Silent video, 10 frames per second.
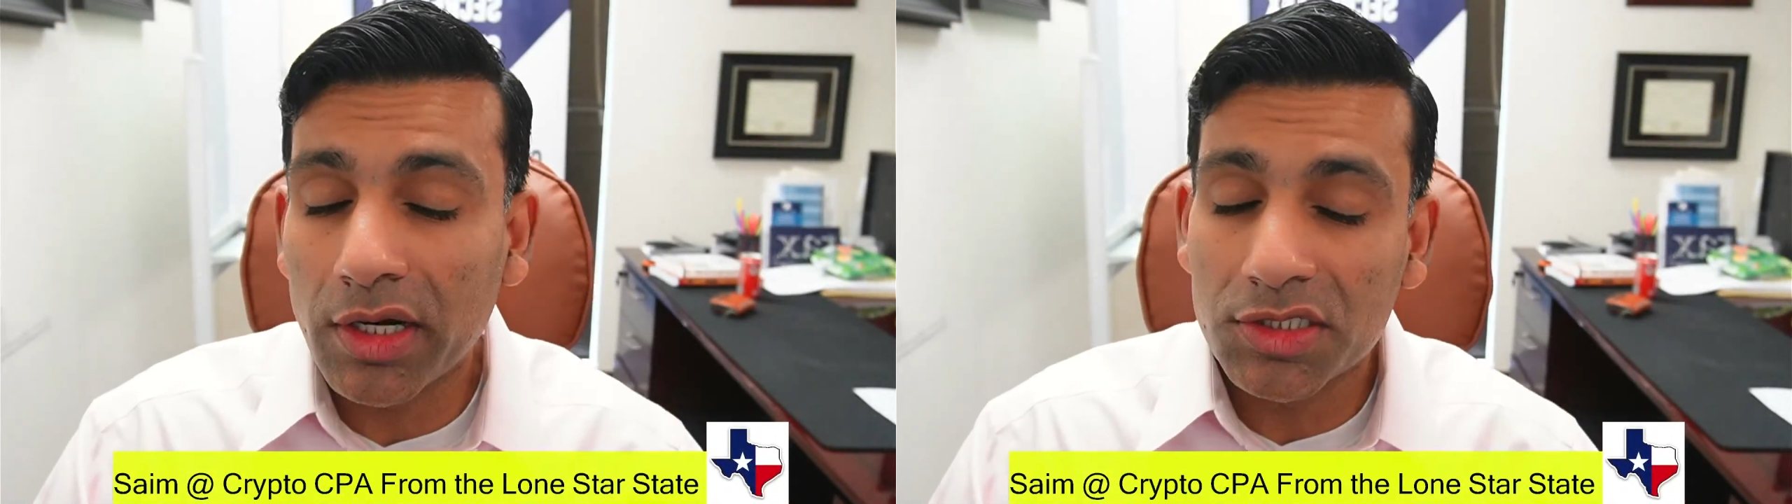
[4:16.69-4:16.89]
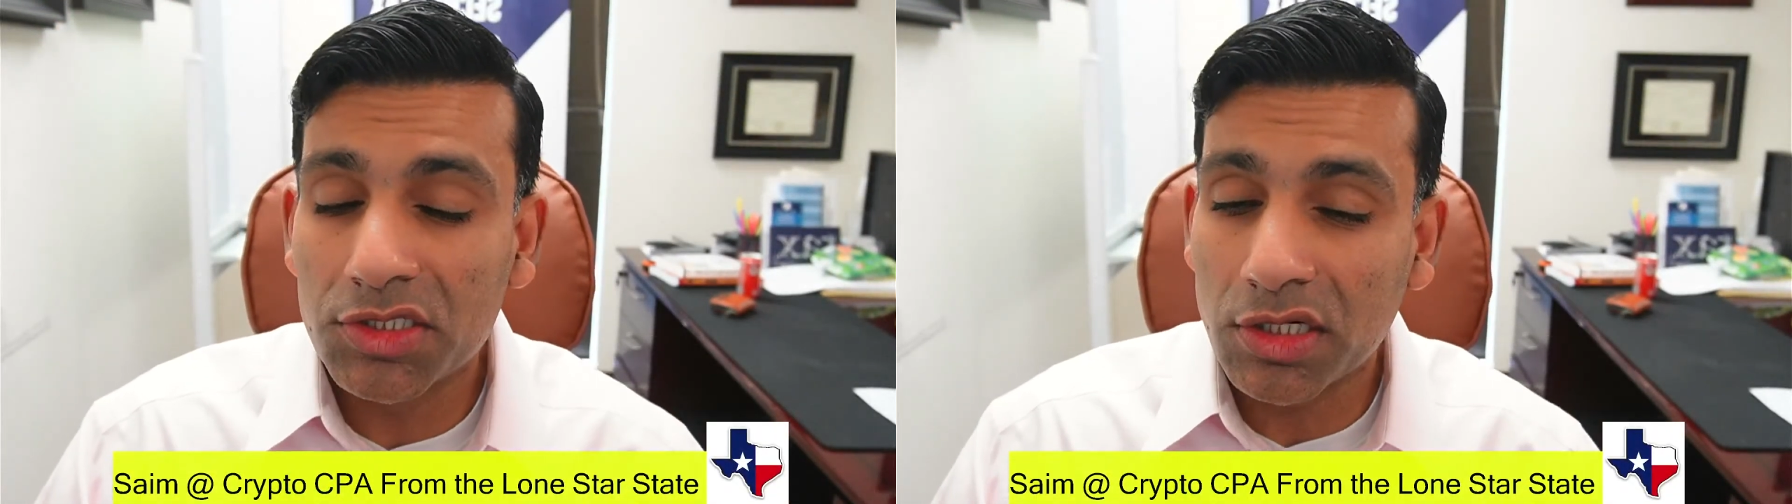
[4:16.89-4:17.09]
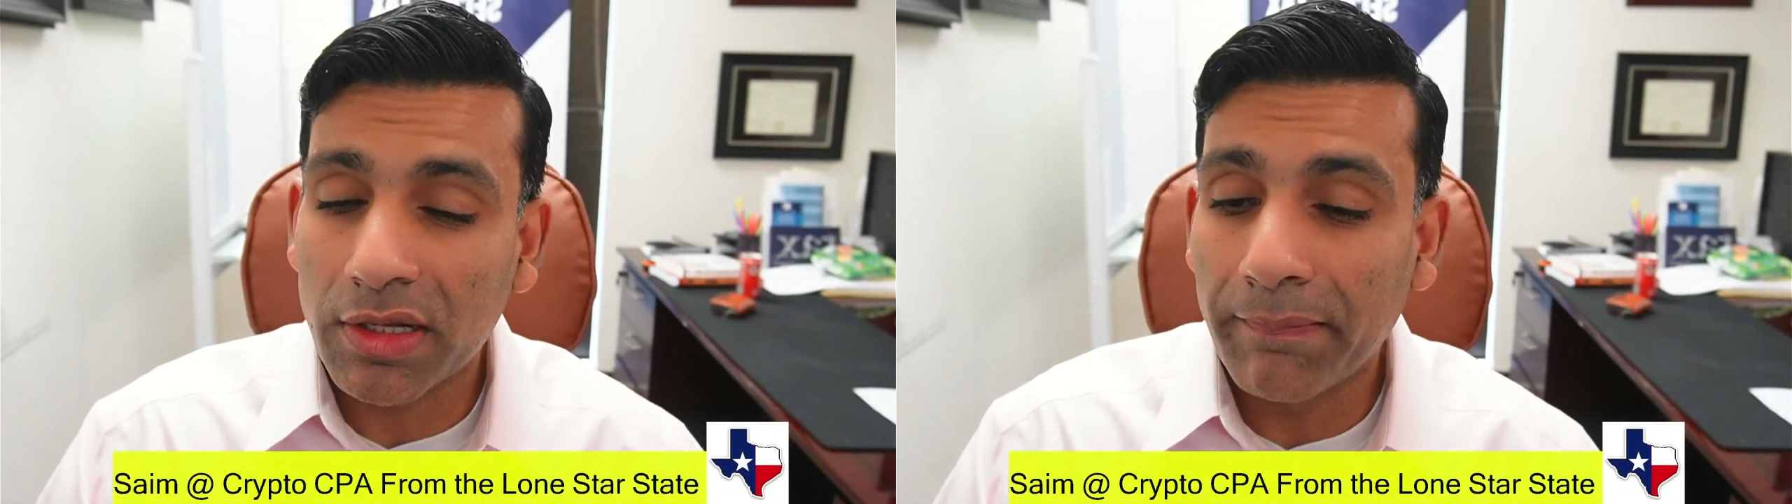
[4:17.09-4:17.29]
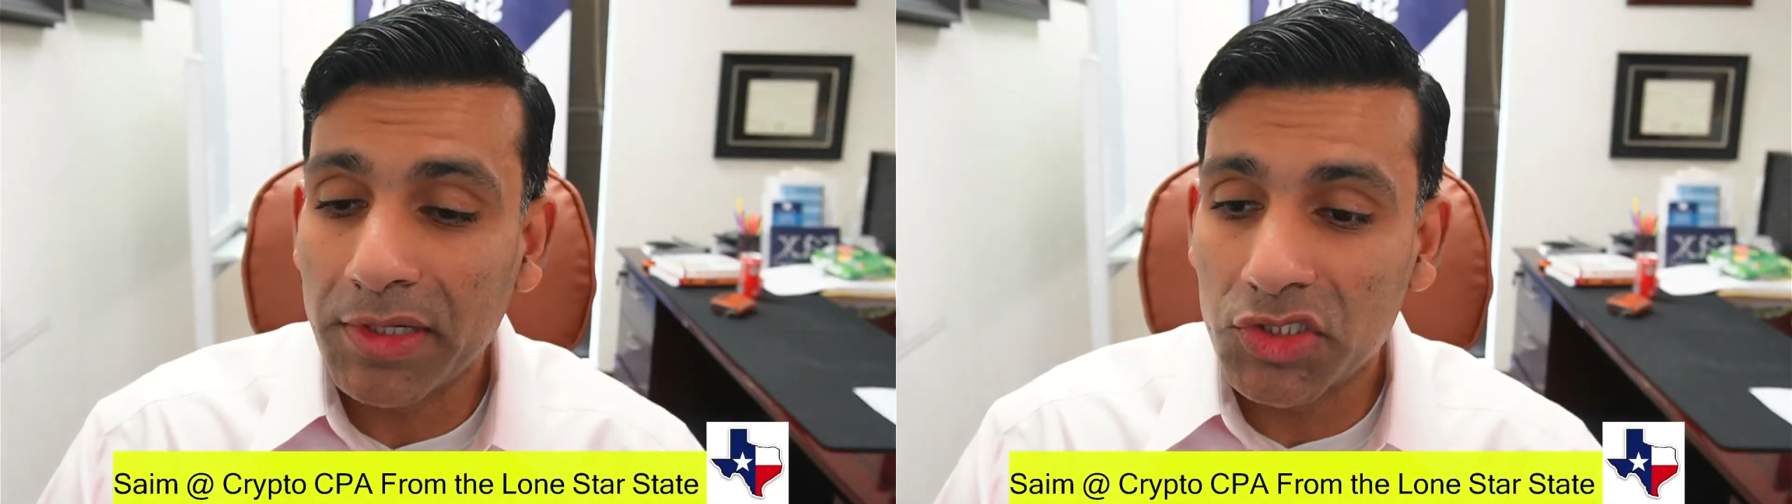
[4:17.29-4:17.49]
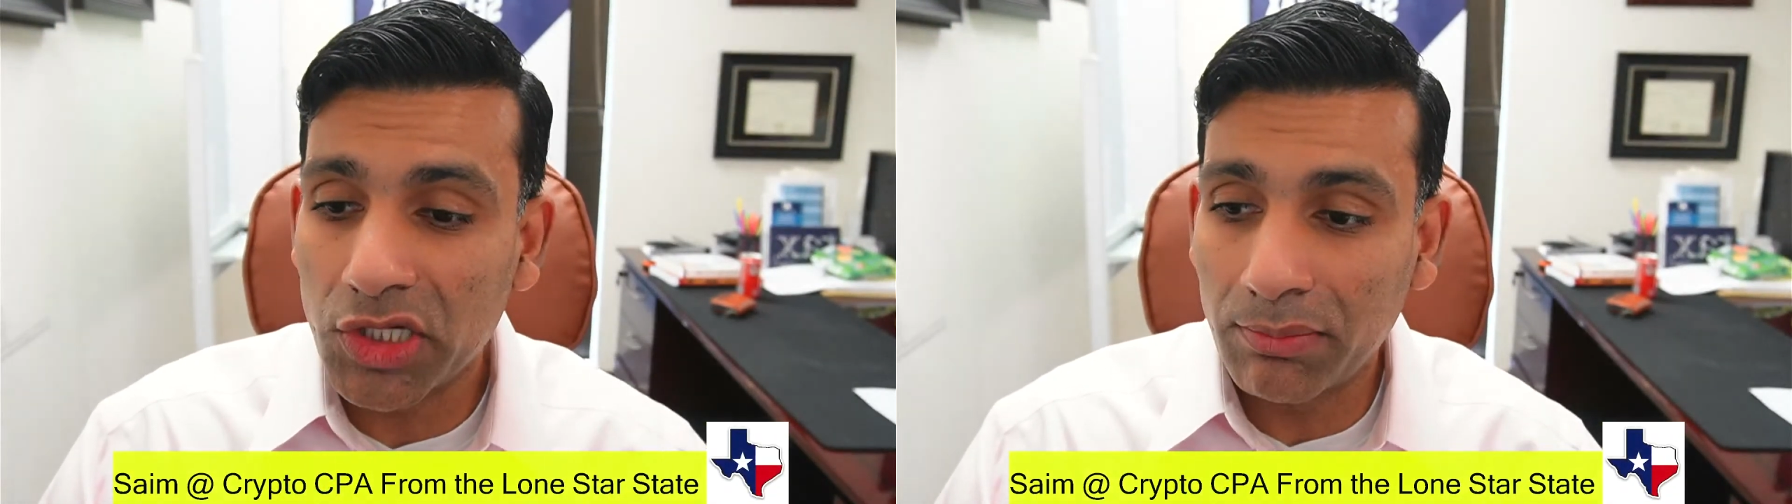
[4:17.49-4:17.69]
sister
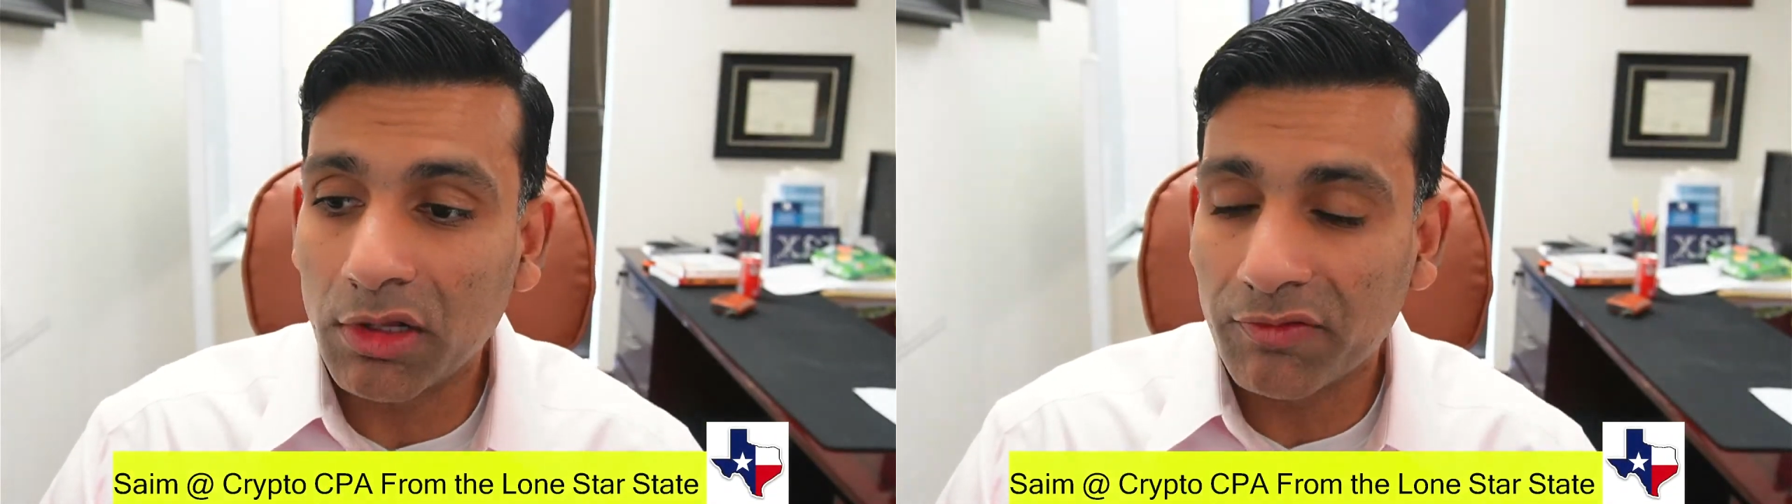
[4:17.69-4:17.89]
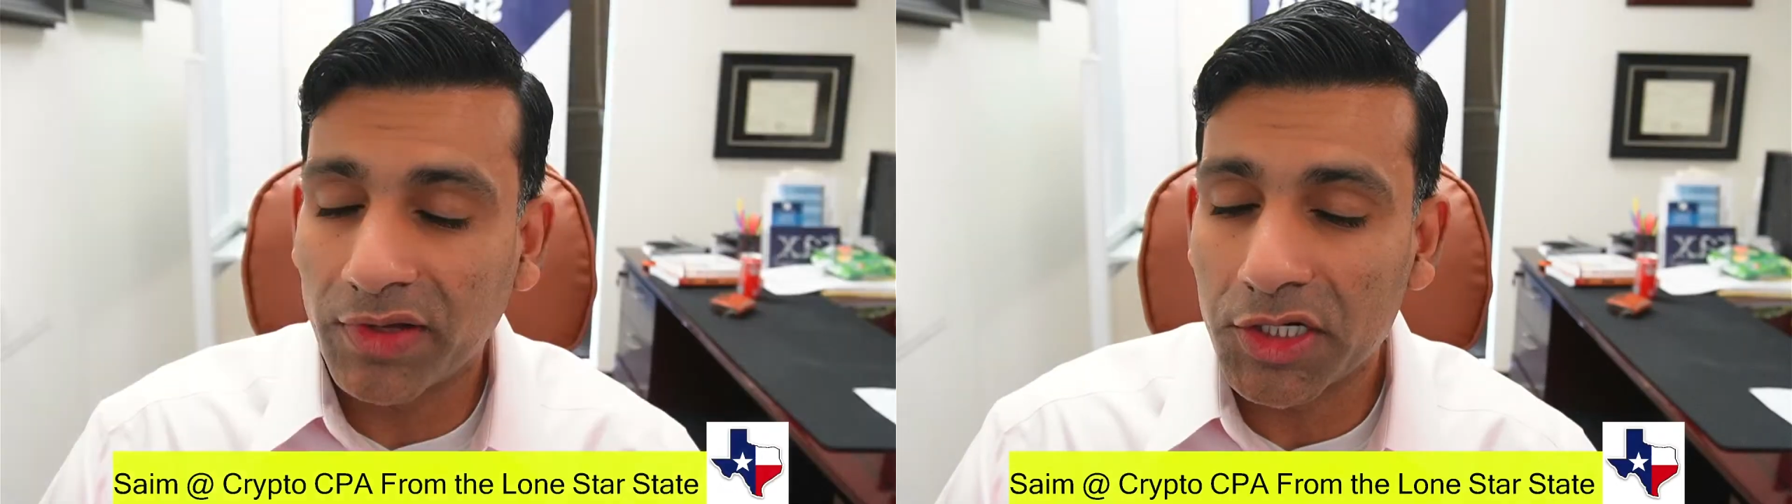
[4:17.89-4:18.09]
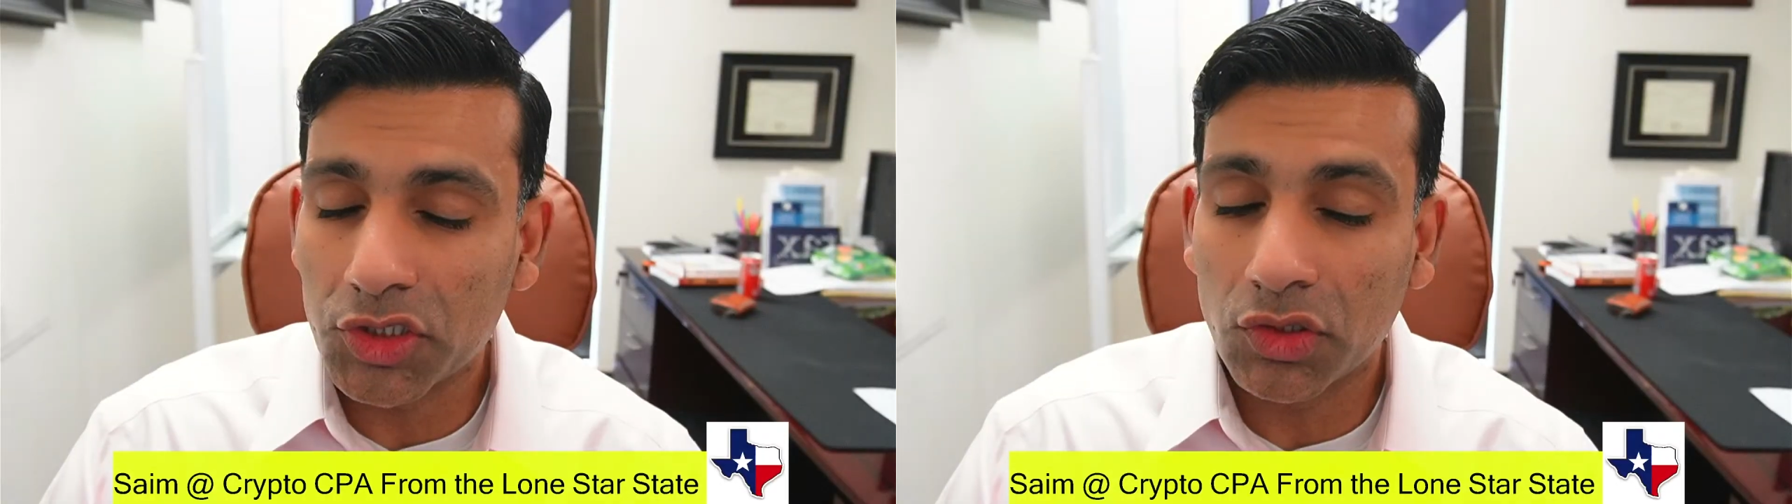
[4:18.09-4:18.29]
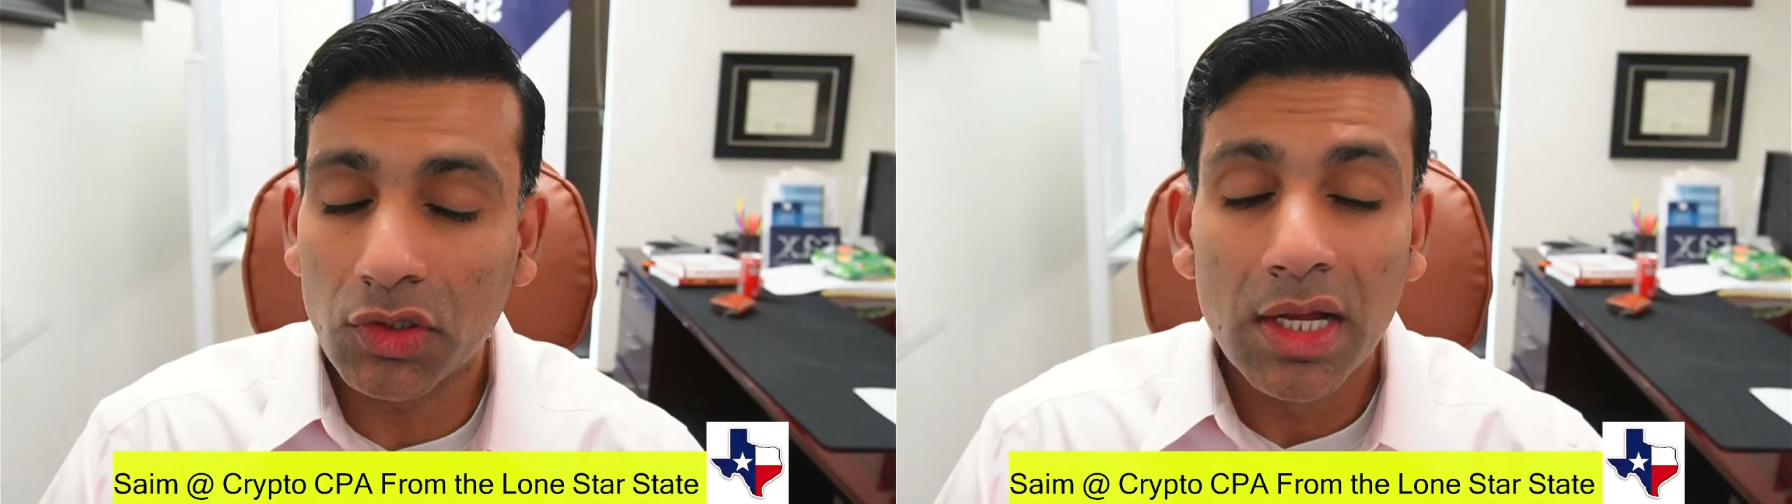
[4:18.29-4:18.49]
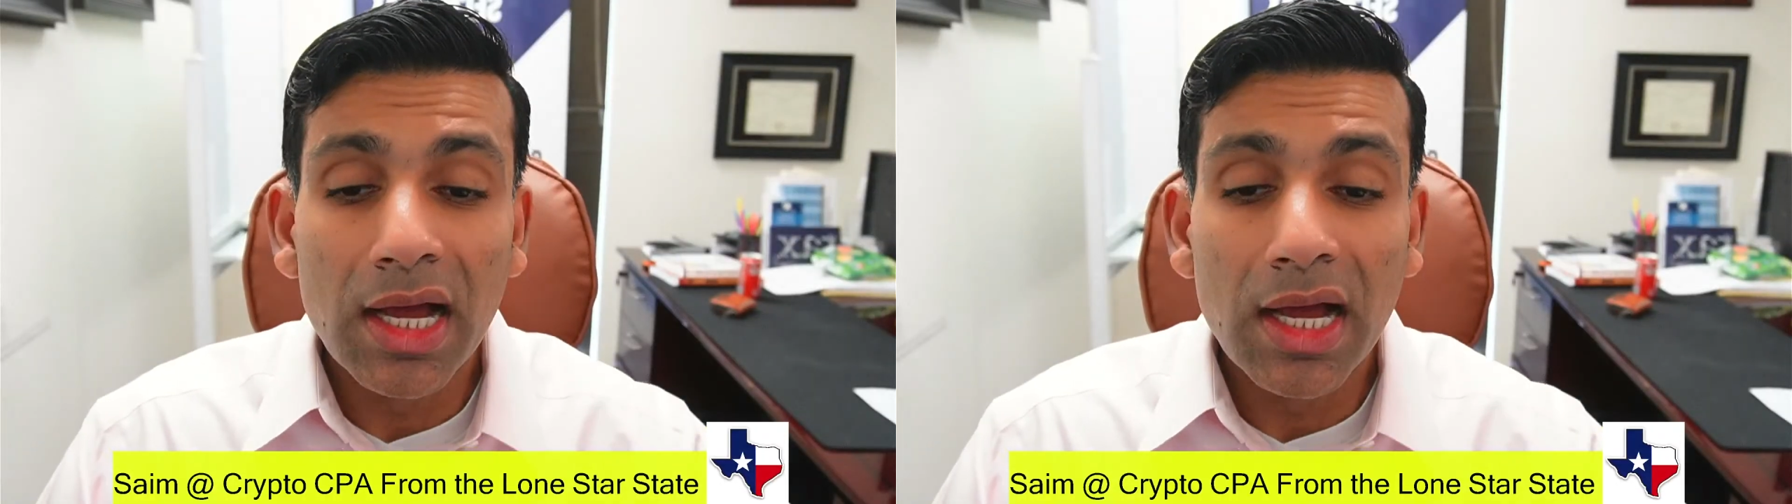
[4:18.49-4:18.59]
company Chainblock Financial.